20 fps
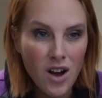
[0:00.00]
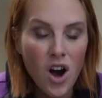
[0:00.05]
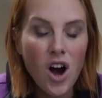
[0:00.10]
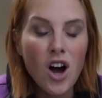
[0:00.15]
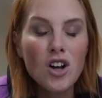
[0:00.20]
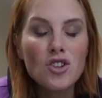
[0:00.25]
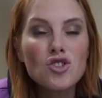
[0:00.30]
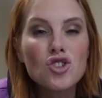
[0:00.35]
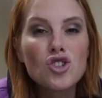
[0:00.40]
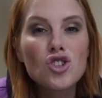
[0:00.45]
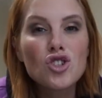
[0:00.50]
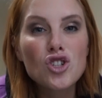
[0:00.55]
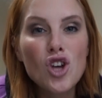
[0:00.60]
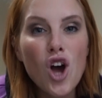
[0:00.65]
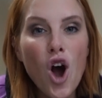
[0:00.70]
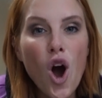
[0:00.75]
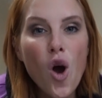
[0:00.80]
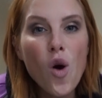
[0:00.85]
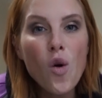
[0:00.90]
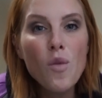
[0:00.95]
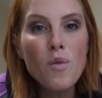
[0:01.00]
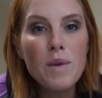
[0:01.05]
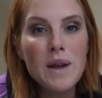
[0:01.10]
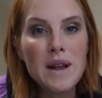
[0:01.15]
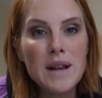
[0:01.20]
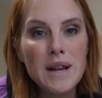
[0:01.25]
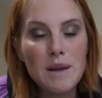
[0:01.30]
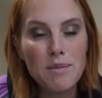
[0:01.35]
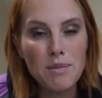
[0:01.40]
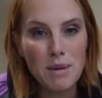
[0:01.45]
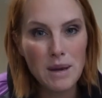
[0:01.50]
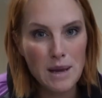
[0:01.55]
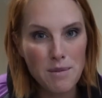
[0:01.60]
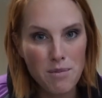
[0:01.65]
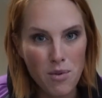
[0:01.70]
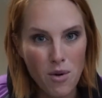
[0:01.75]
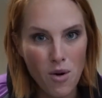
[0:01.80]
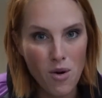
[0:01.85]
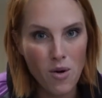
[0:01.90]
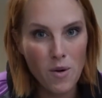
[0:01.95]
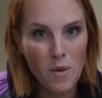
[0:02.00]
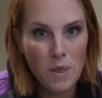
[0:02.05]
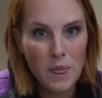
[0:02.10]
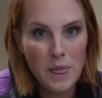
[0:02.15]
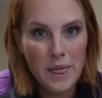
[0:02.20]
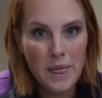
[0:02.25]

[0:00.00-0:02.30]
on so many people.